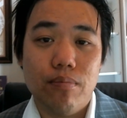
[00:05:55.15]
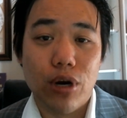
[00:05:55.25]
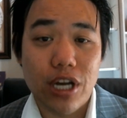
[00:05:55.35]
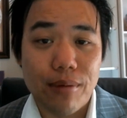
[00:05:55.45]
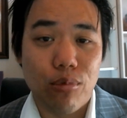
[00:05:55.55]

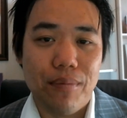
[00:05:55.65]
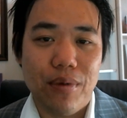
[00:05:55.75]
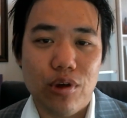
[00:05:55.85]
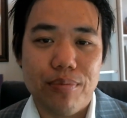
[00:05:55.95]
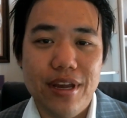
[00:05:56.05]
book an
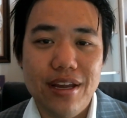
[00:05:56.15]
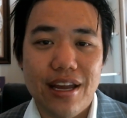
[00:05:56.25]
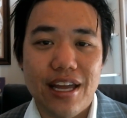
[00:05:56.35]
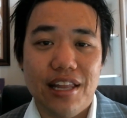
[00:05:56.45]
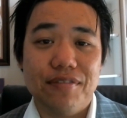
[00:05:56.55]
appointment with me
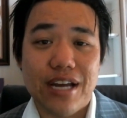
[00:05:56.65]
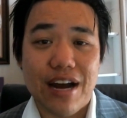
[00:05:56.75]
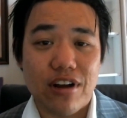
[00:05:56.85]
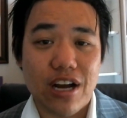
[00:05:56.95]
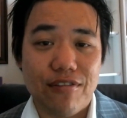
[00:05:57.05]
and love to
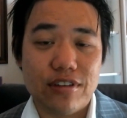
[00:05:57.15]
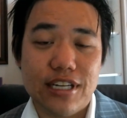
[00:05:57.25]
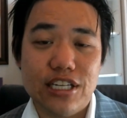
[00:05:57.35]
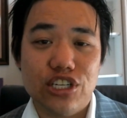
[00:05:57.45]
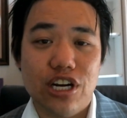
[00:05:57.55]
have a
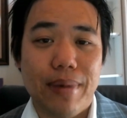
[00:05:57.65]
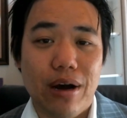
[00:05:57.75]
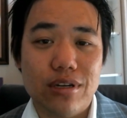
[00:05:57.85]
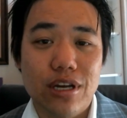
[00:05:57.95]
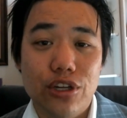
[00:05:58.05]
conversation
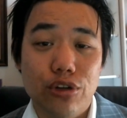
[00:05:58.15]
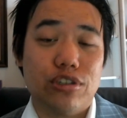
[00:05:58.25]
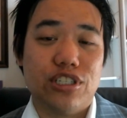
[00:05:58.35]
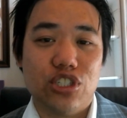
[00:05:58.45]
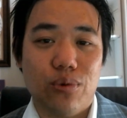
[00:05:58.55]
about your
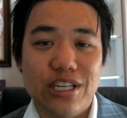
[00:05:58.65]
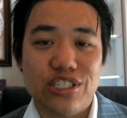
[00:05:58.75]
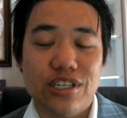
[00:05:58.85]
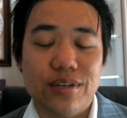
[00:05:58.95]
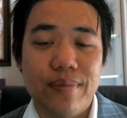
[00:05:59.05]

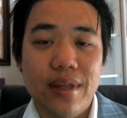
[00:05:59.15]
situation.